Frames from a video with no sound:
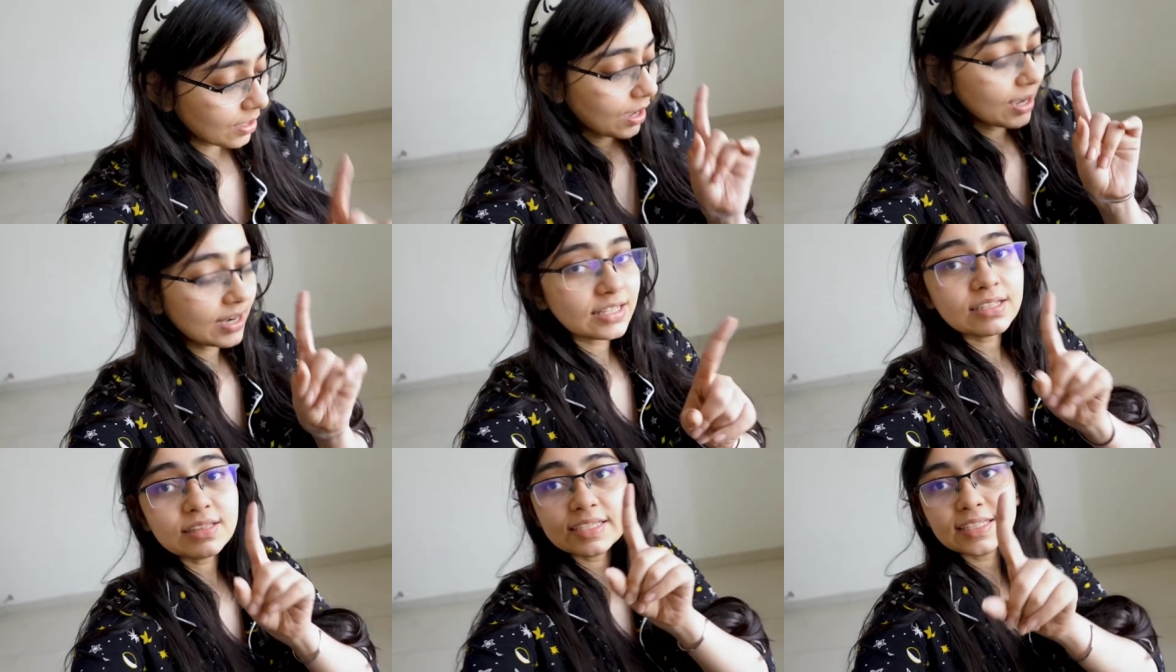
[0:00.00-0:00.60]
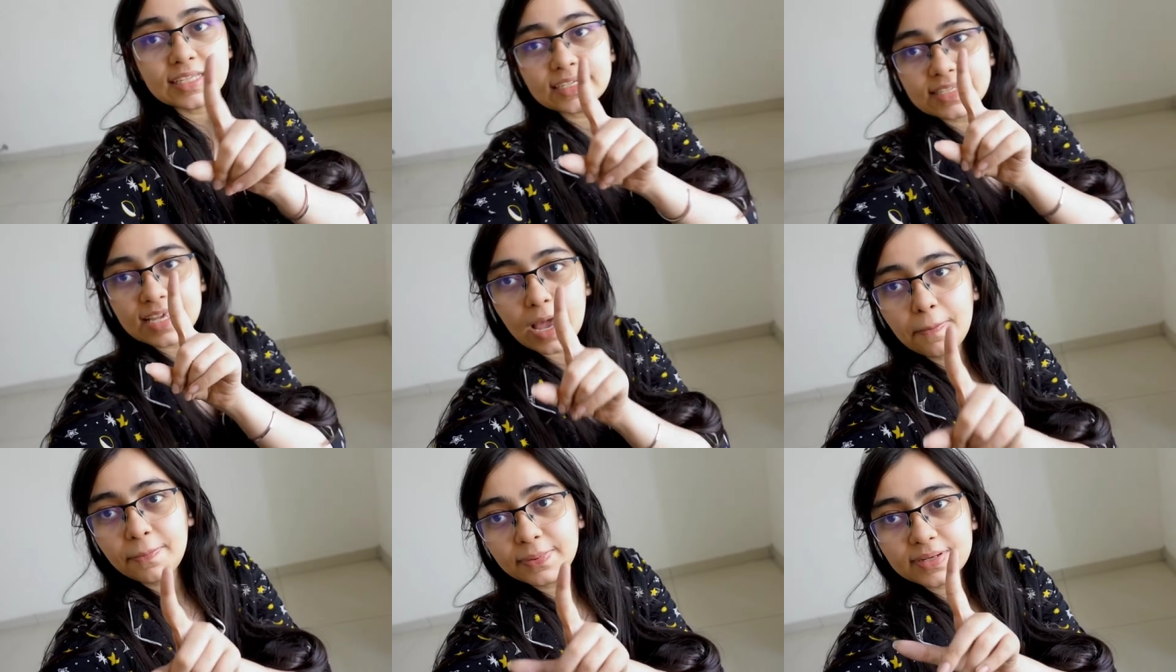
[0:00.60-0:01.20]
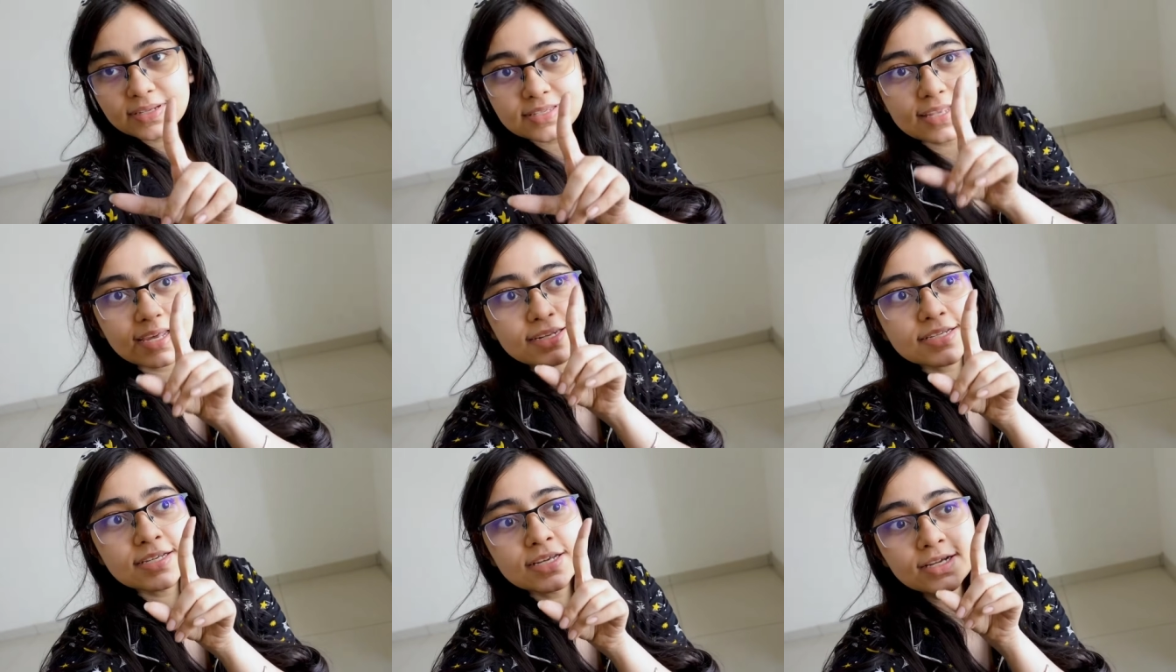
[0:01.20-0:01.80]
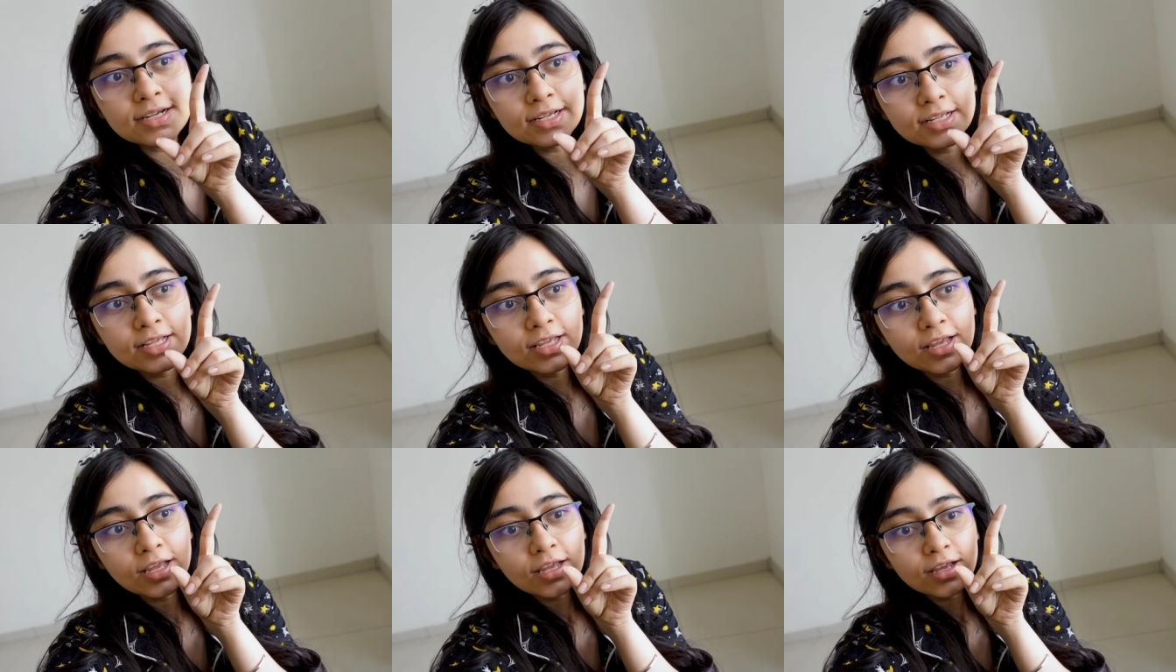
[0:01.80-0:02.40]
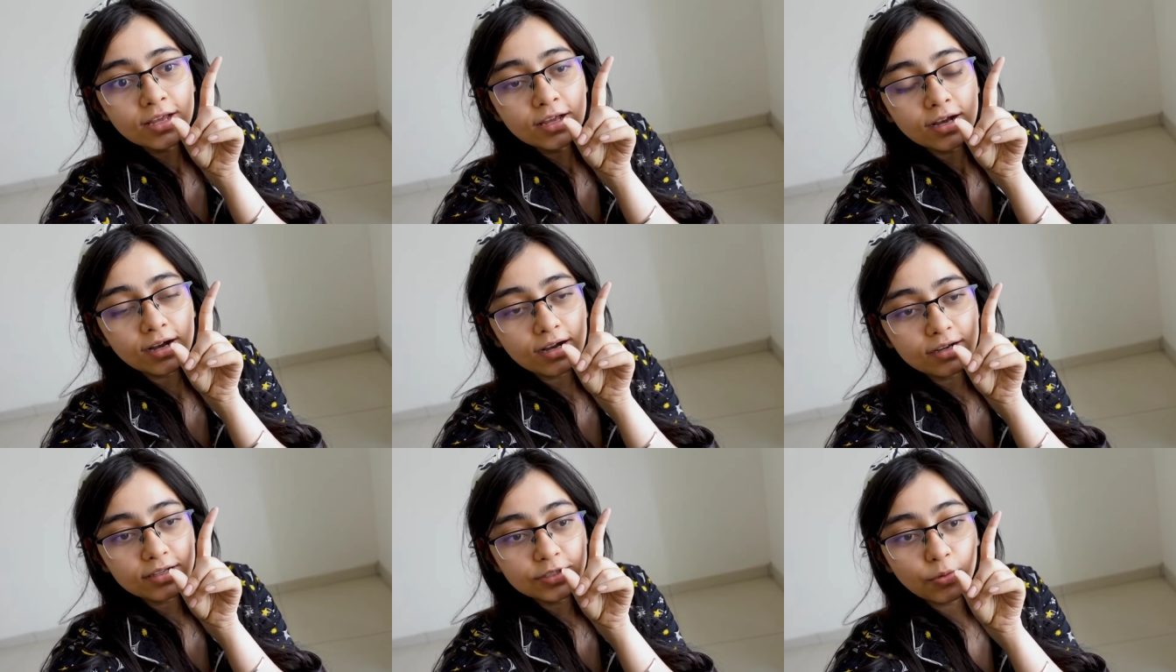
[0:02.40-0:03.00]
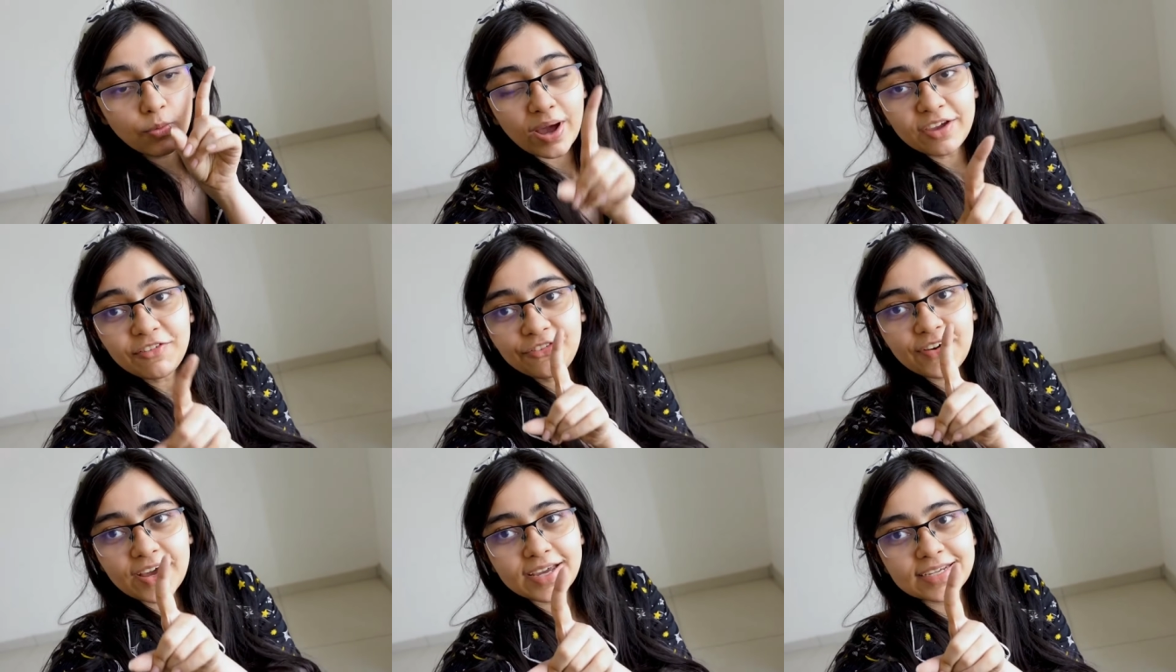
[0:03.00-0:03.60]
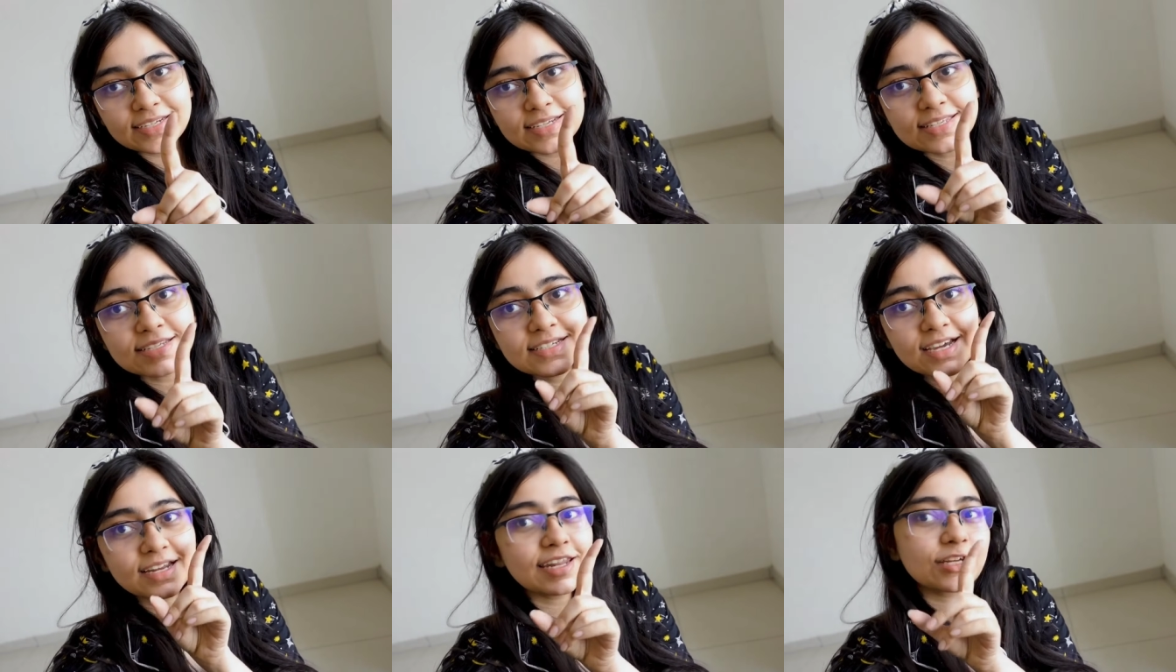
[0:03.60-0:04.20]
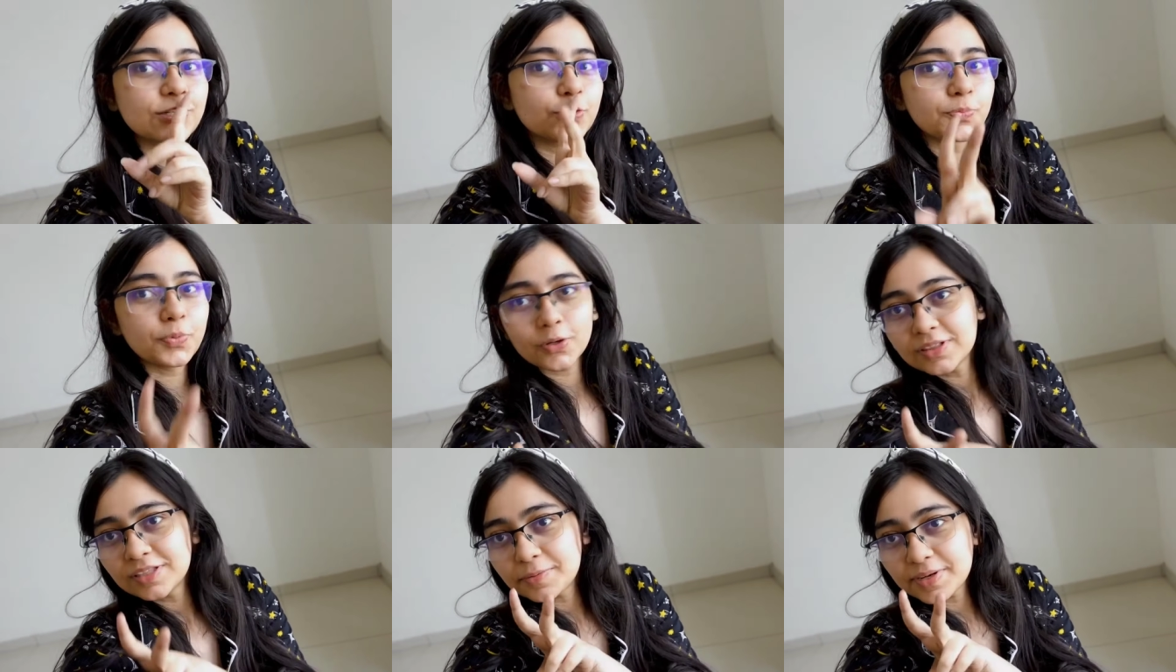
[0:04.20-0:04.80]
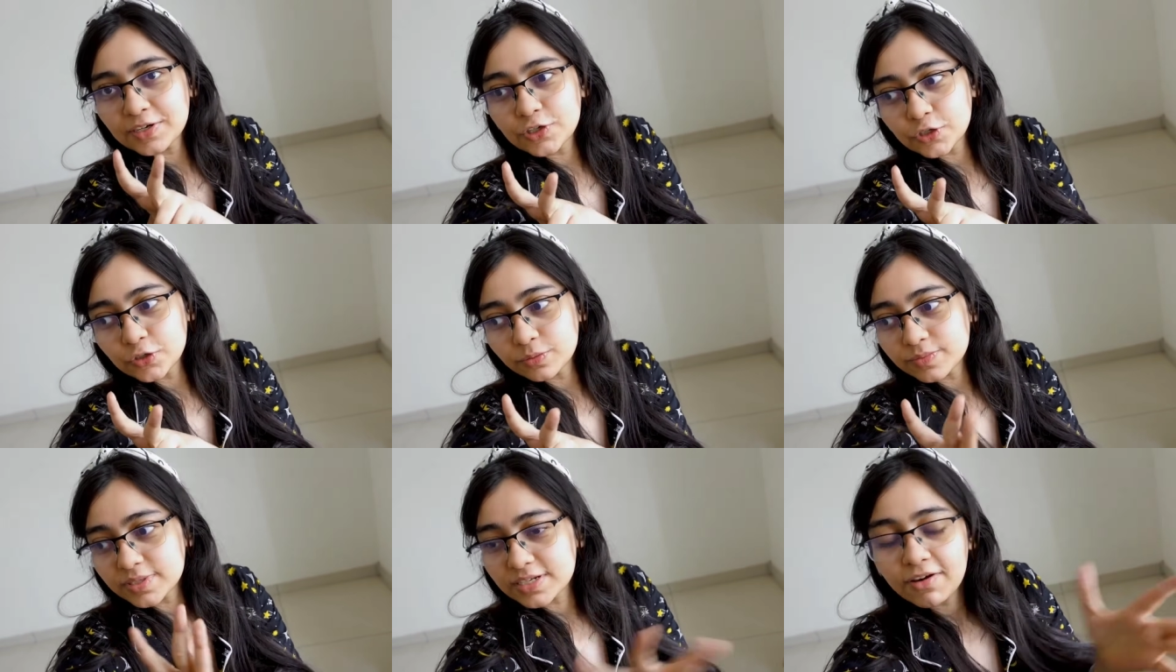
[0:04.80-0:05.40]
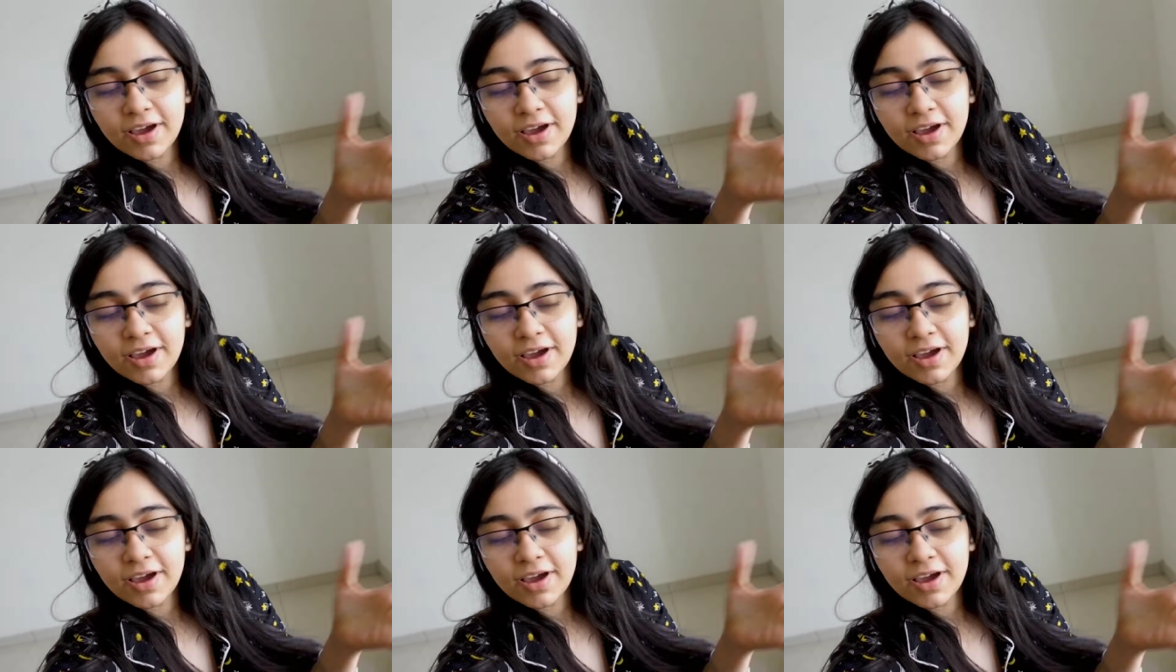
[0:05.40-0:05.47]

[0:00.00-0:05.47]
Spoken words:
Another thing that's happened is that the Wi-Fi doesn't connect to both the bedrooms.